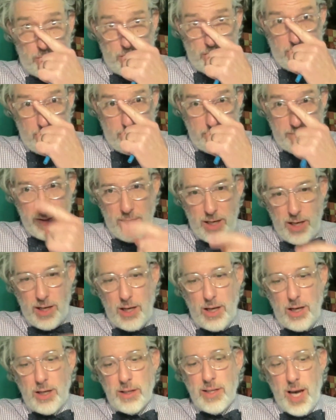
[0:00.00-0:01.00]
of
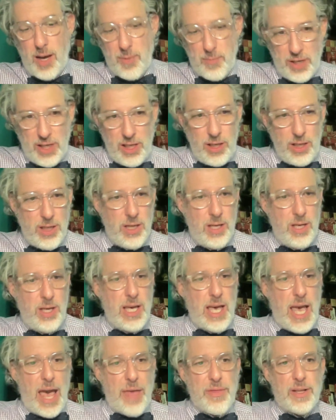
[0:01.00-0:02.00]
company,
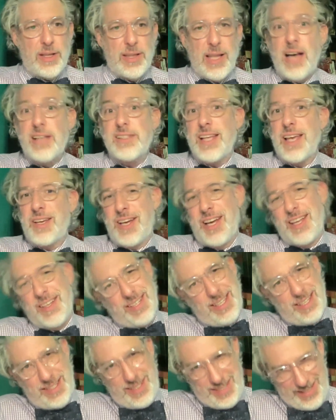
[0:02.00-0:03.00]
and the kind
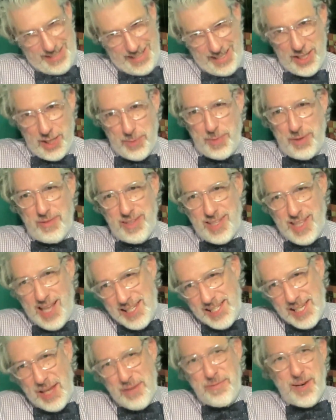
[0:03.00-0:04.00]
of a little bit of a
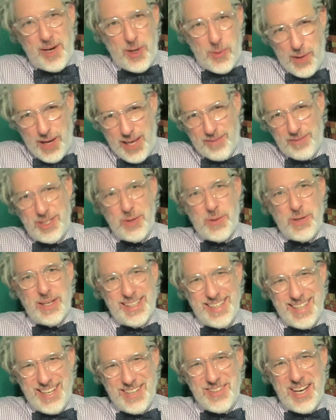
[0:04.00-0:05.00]
laissez-faire way of
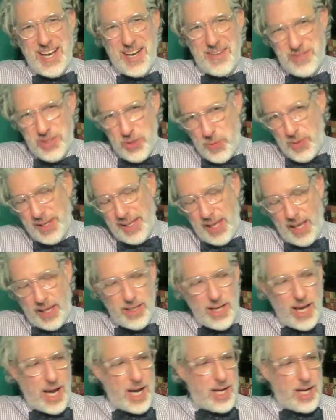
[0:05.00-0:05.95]
doing it.